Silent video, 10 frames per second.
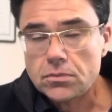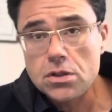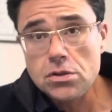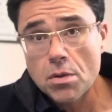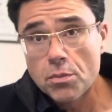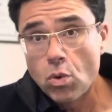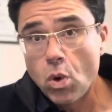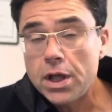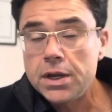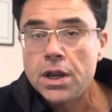Number
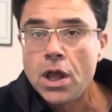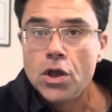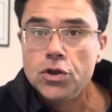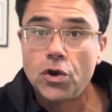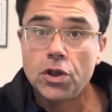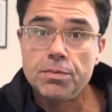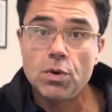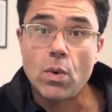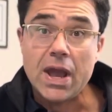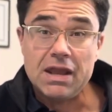one, you could be
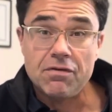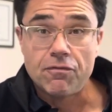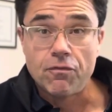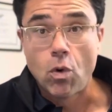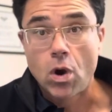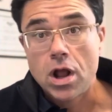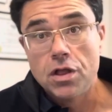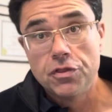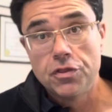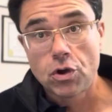waiting for
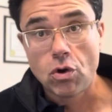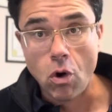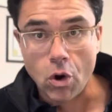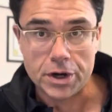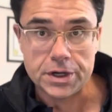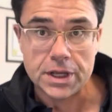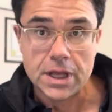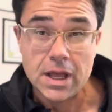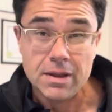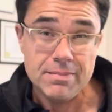the court,
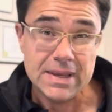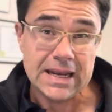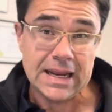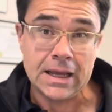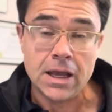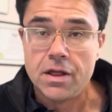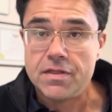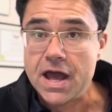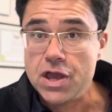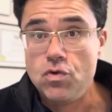meaning
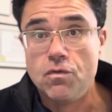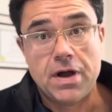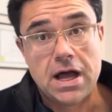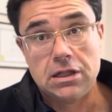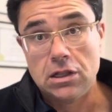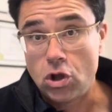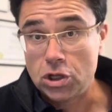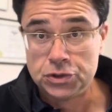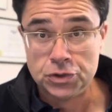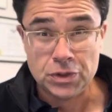that you file a
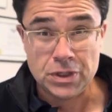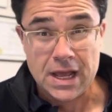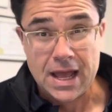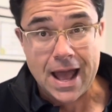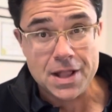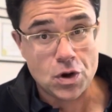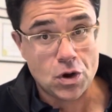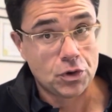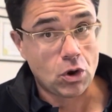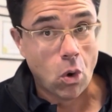lawsuit and, you
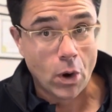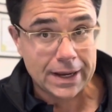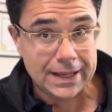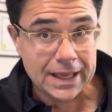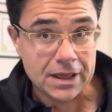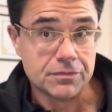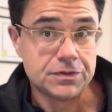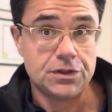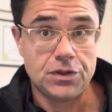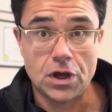know, the court
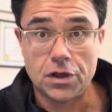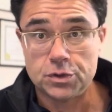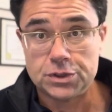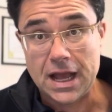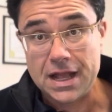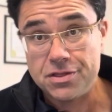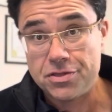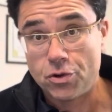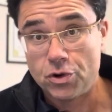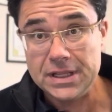gives the other side
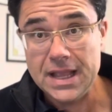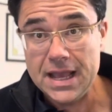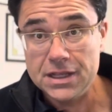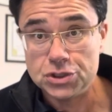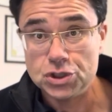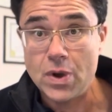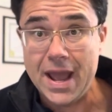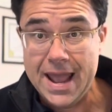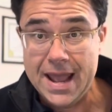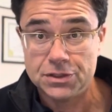30 days to
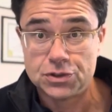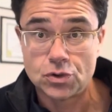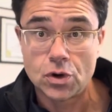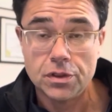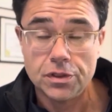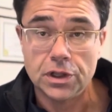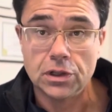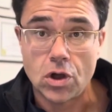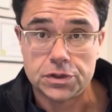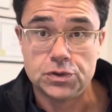answer the
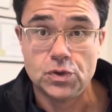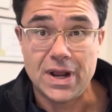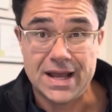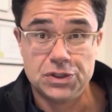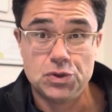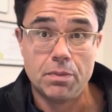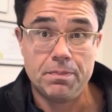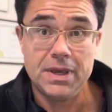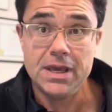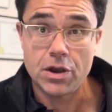lawsuit and to
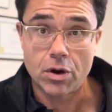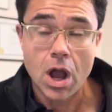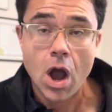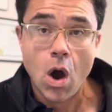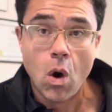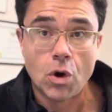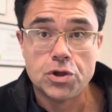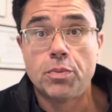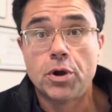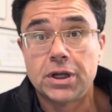appear. Or
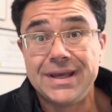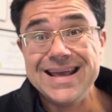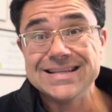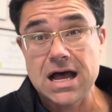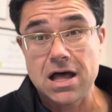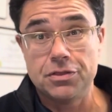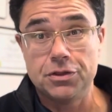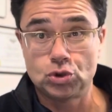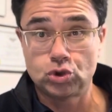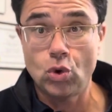you put a case on
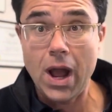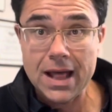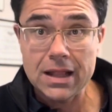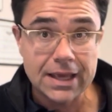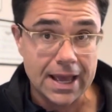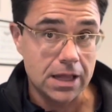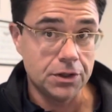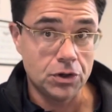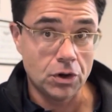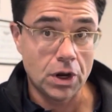the trial
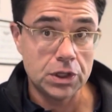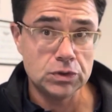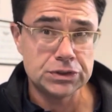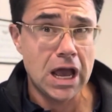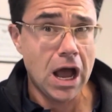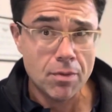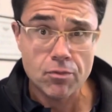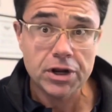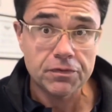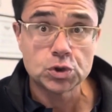calendar and you say, I'm
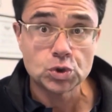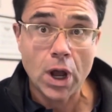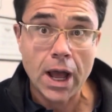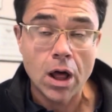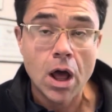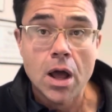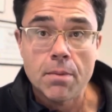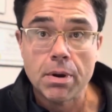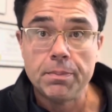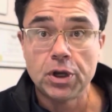ready for trial.
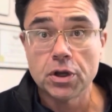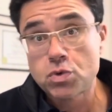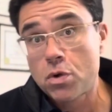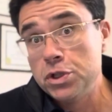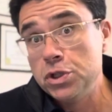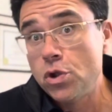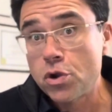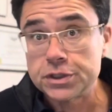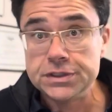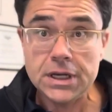But because we're in New
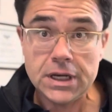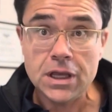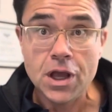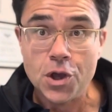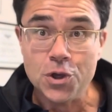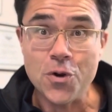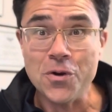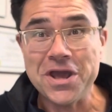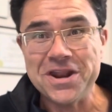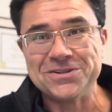York City, you
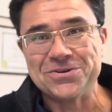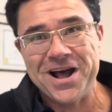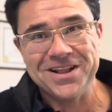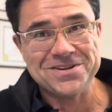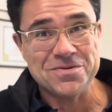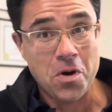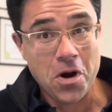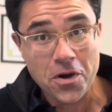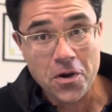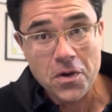don't get a trial
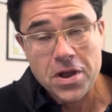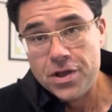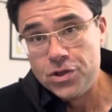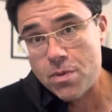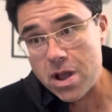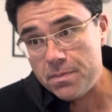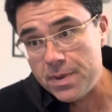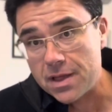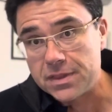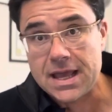tomorrow. You might
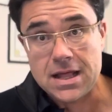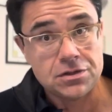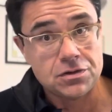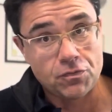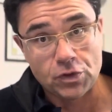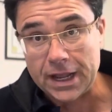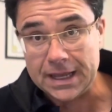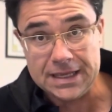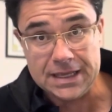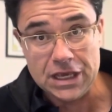be on the calendar for like
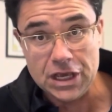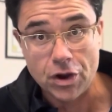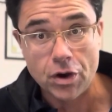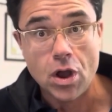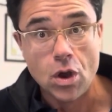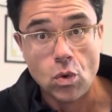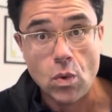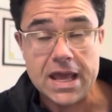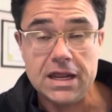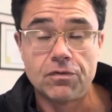a year
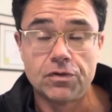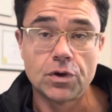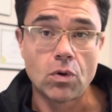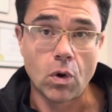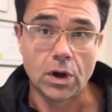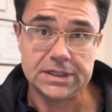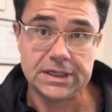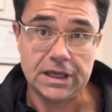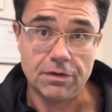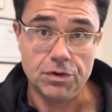waiting for the court to
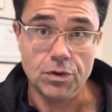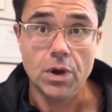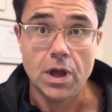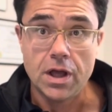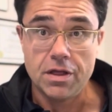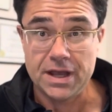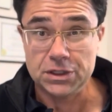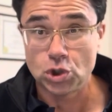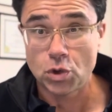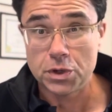give you
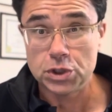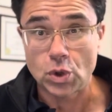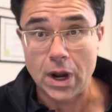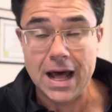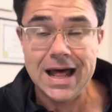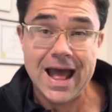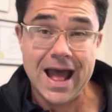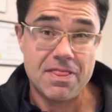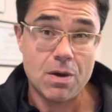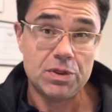that jury trial.
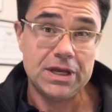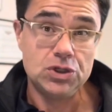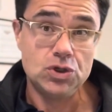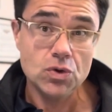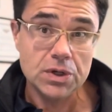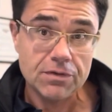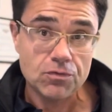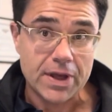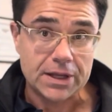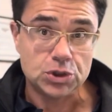And then when they do give
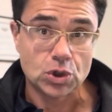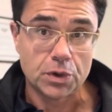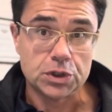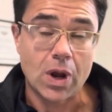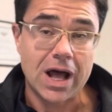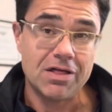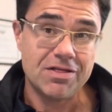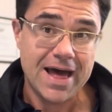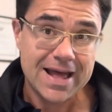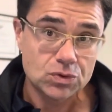you that jury trial,
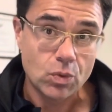that's